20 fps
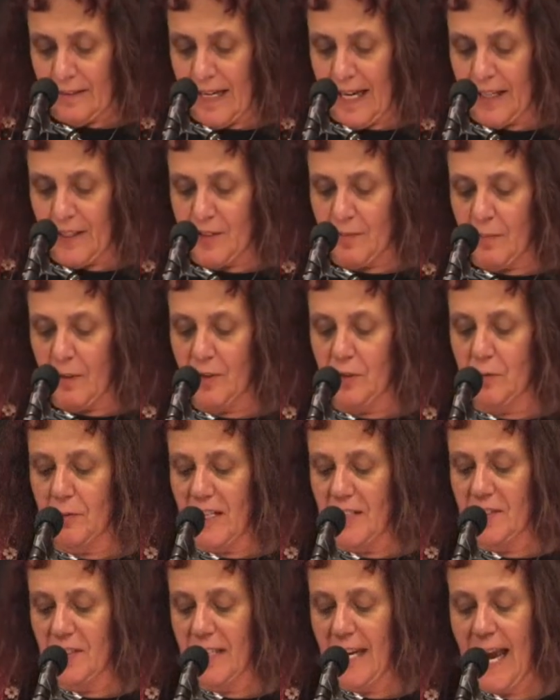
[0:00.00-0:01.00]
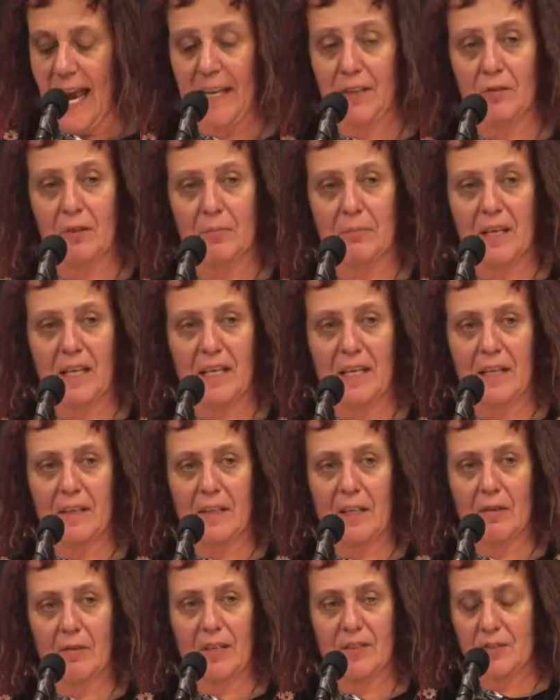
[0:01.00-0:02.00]
At its most recent annual meeting,
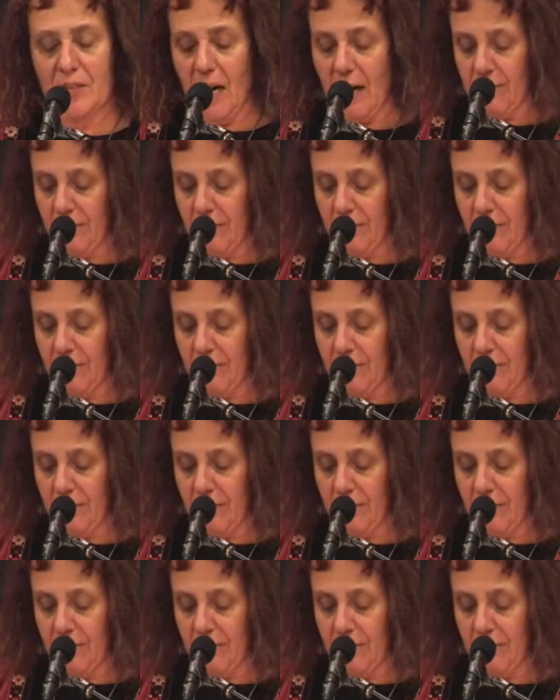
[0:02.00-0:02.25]
the U.S.